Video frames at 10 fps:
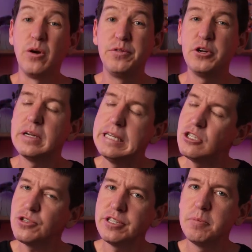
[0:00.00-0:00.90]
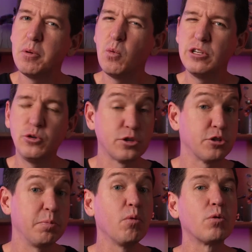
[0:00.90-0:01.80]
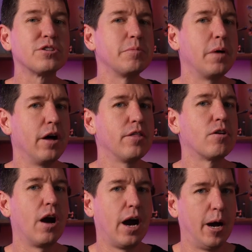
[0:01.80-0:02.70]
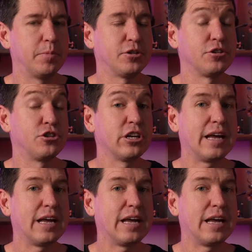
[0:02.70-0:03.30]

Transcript: if you're interested but want to explore some other options, check